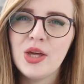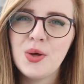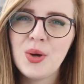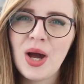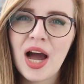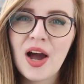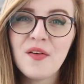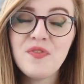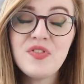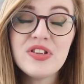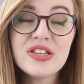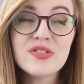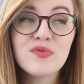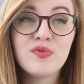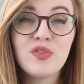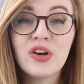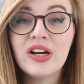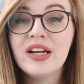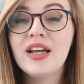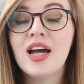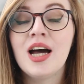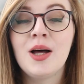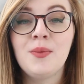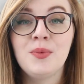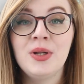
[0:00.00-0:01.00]
you have this
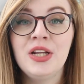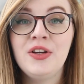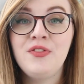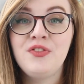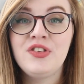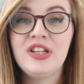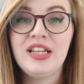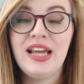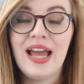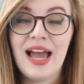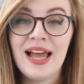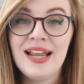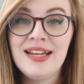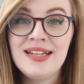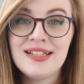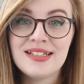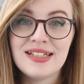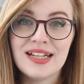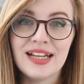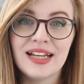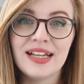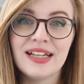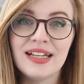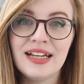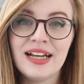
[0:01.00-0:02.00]
very uplifting
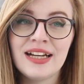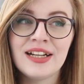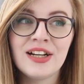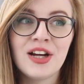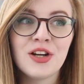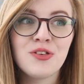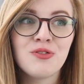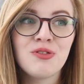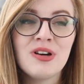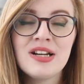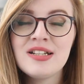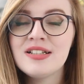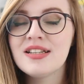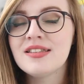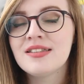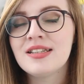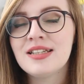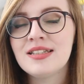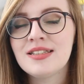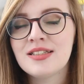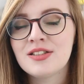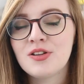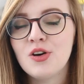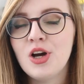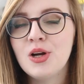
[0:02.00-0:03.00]
ending, and I read it
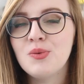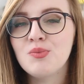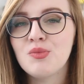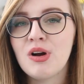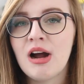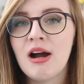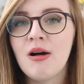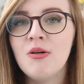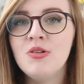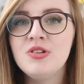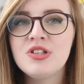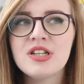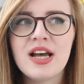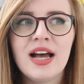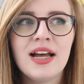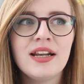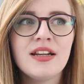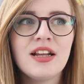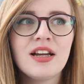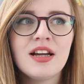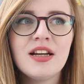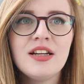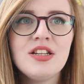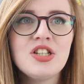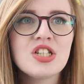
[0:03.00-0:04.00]
this time round and
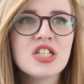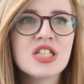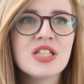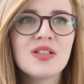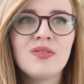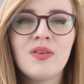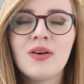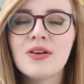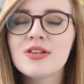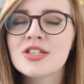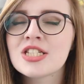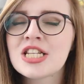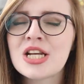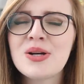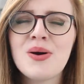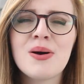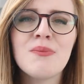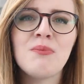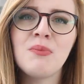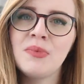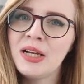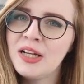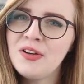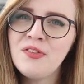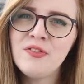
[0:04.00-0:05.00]
I just felt so
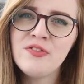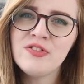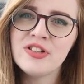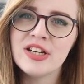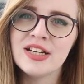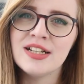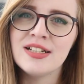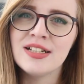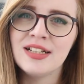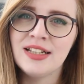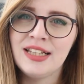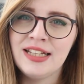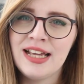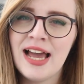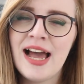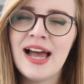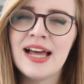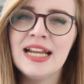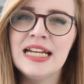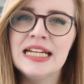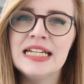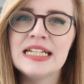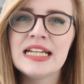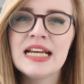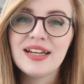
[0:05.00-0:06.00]
uplifted at the
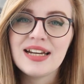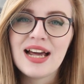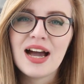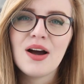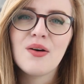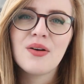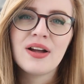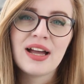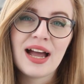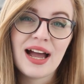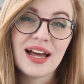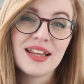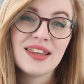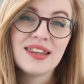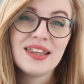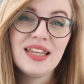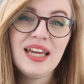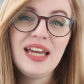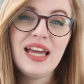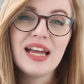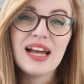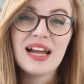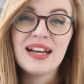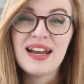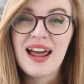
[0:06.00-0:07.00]
end, and how
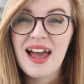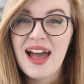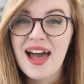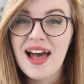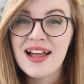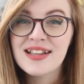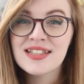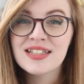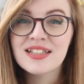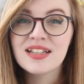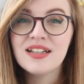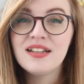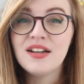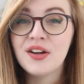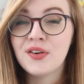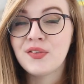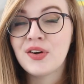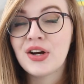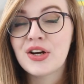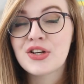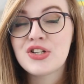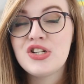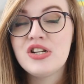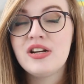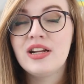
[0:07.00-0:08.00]
Cathy and Hareton are
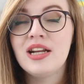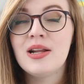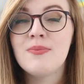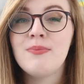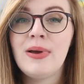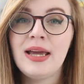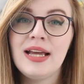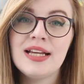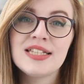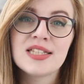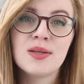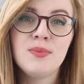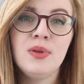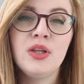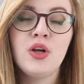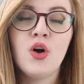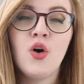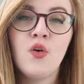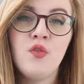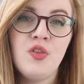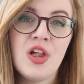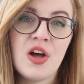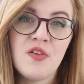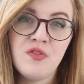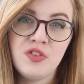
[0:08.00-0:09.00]
actually going to make something
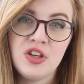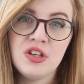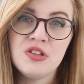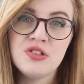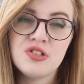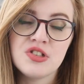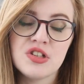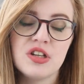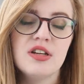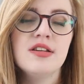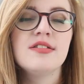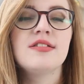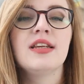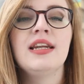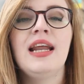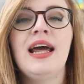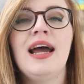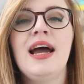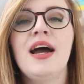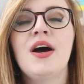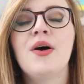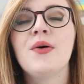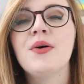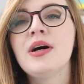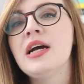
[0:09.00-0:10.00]
of their futures and
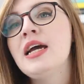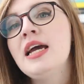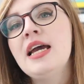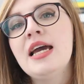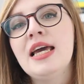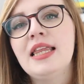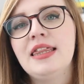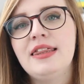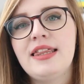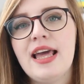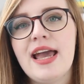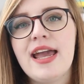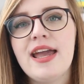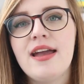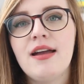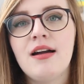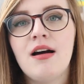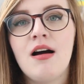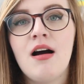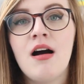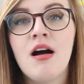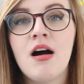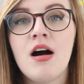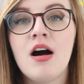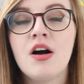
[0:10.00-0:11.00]
how they
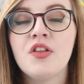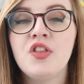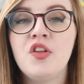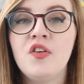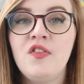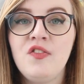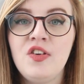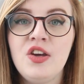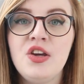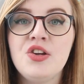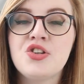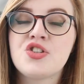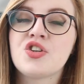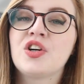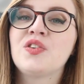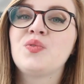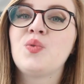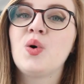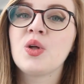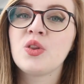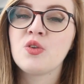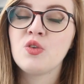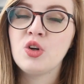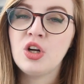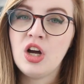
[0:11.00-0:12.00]
are the future of
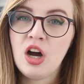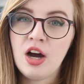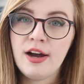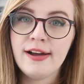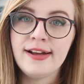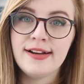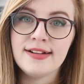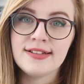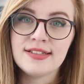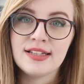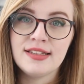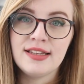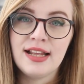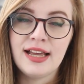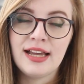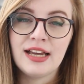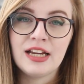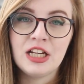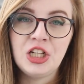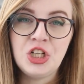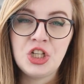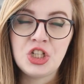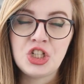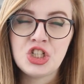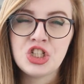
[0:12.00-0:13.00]
Wuthering Heights and they're
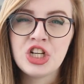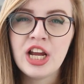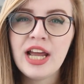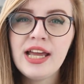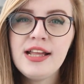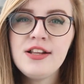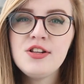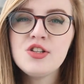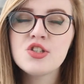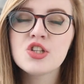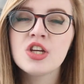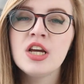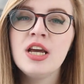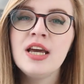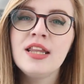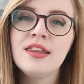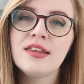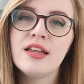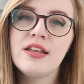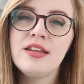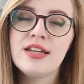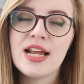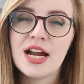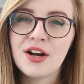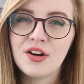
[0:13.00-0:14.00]
going to change
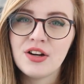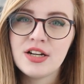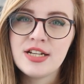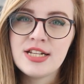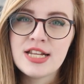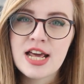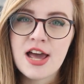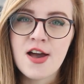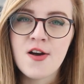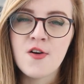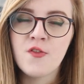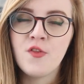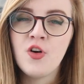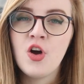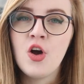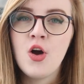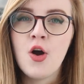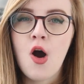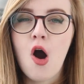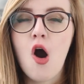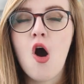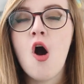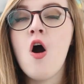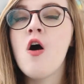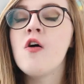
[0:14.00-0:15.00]
the narrative
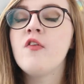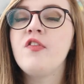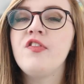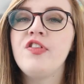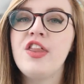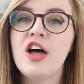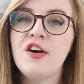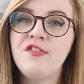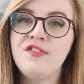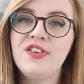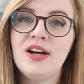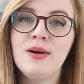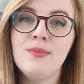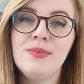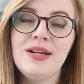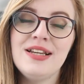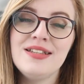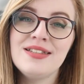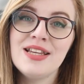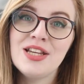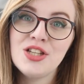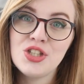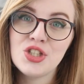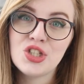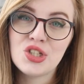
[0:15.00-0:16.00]
of their
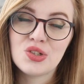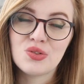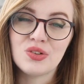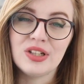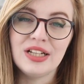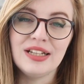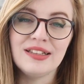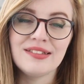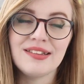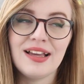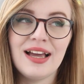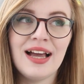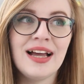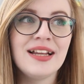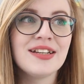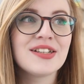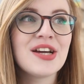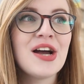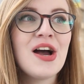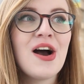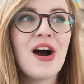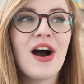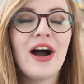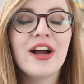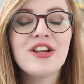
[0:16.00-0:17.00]
family's histories, and
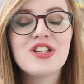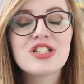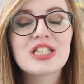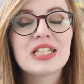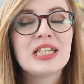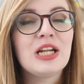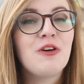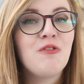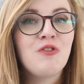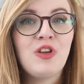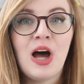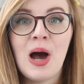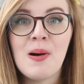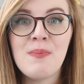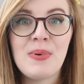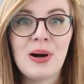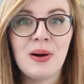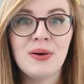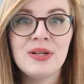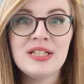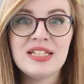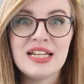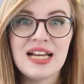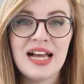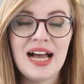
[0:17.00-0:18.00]
I just love that
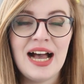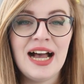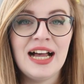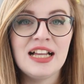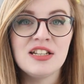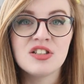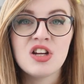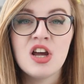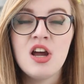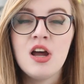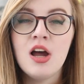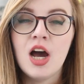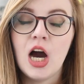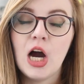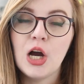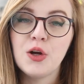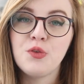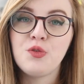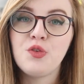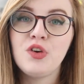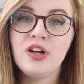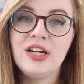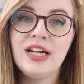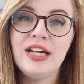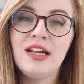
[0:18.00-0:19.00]
about it, and I
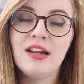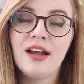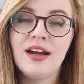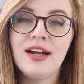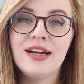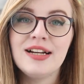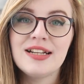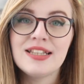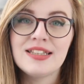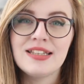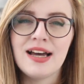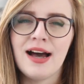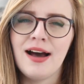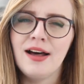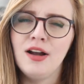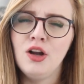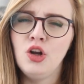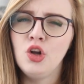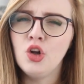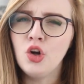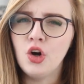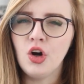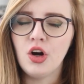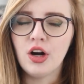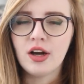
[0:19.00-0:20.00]
really liked that
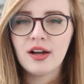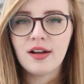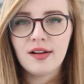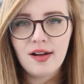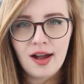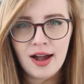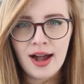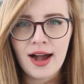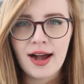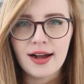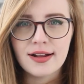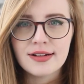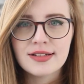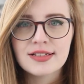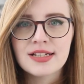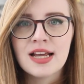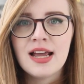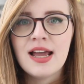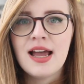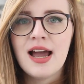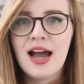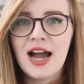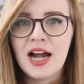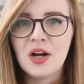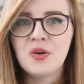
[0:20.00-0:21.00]
look at
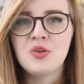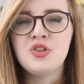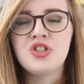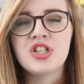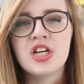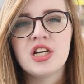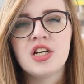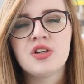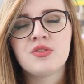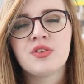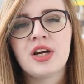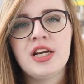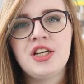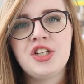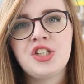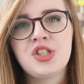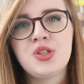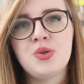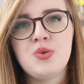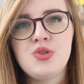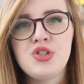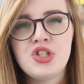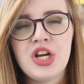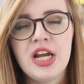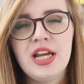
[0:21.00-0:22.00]
how
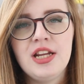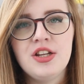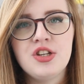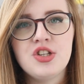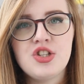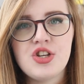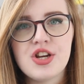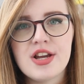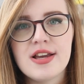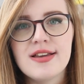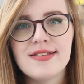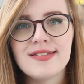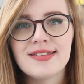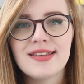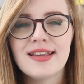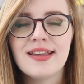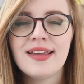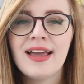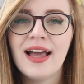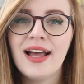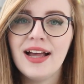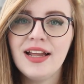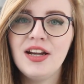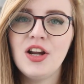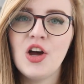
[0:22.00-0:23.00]
generational changes
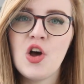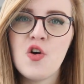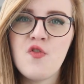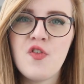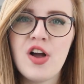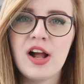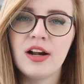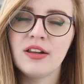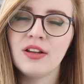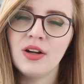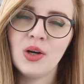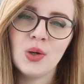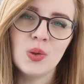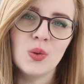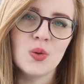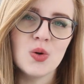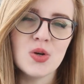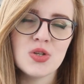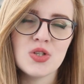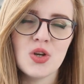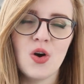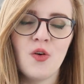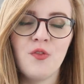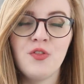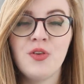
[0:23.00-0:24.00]
can affect the
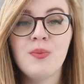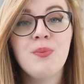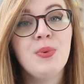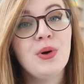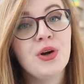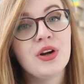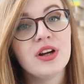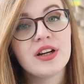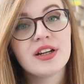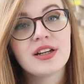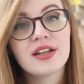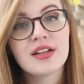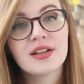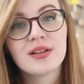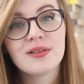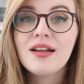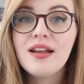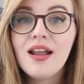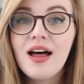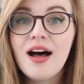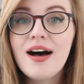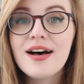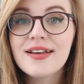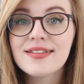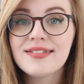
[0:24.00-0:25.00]
course of the book.
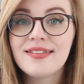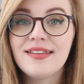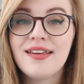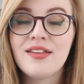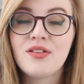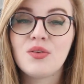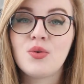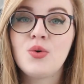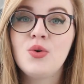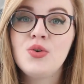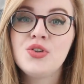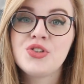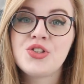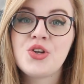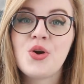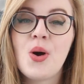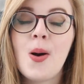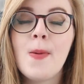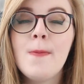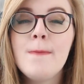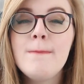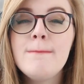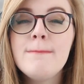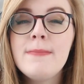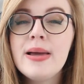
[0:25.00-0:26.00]
Class is also
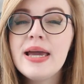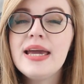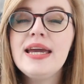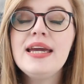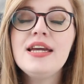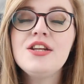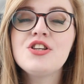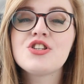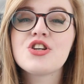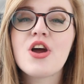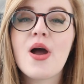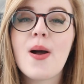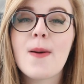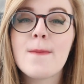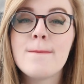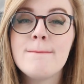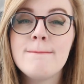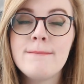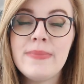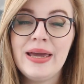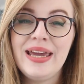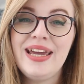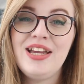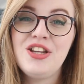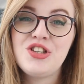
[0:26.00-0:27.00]
a
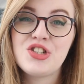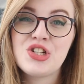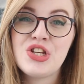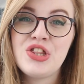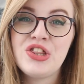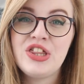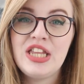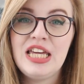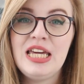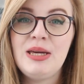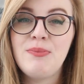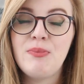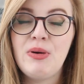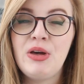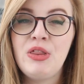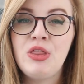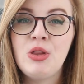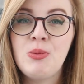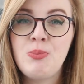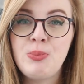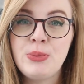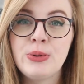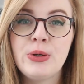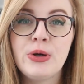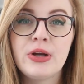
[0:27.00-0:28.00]
major theme in
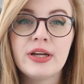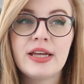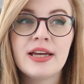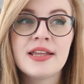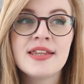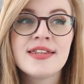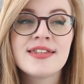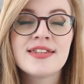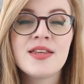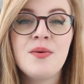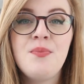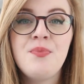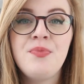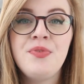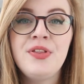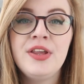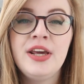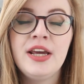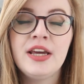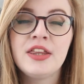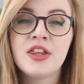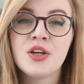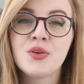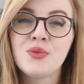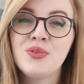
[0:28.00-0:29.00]
the book and
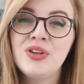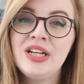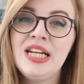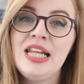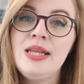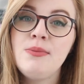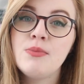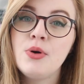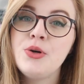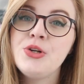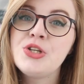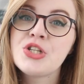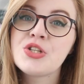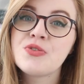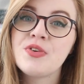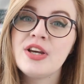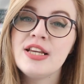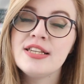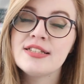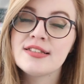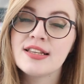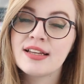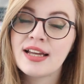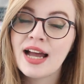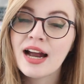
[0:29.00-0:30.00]
something that really
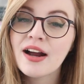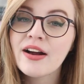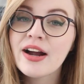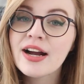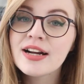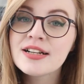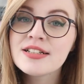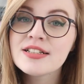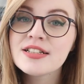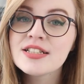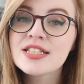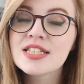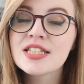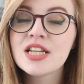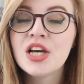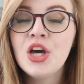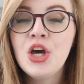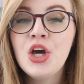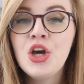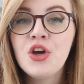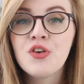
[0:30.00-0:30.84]
motivates the characters.